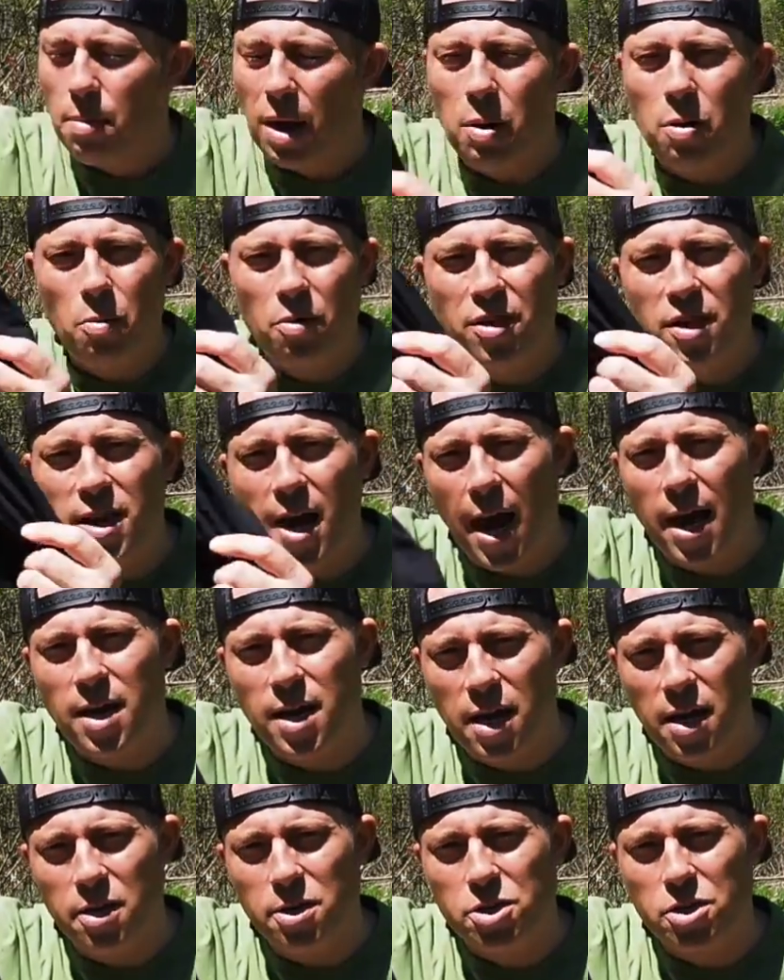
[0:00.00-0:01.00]
But I went with the
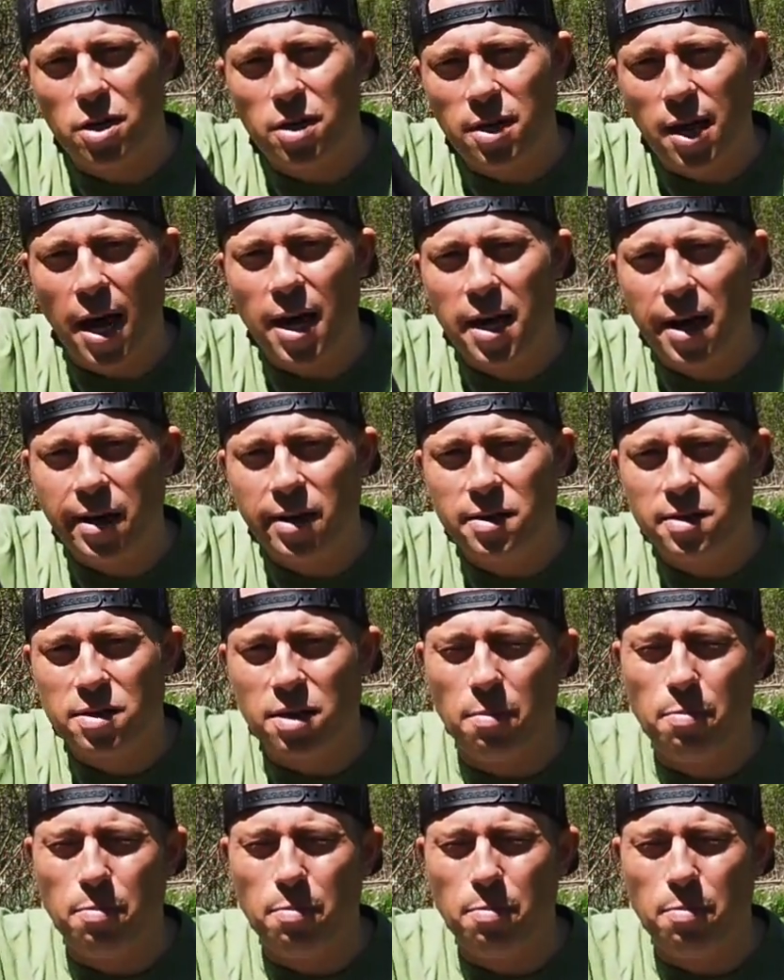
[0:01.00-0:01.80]
9-inch leggings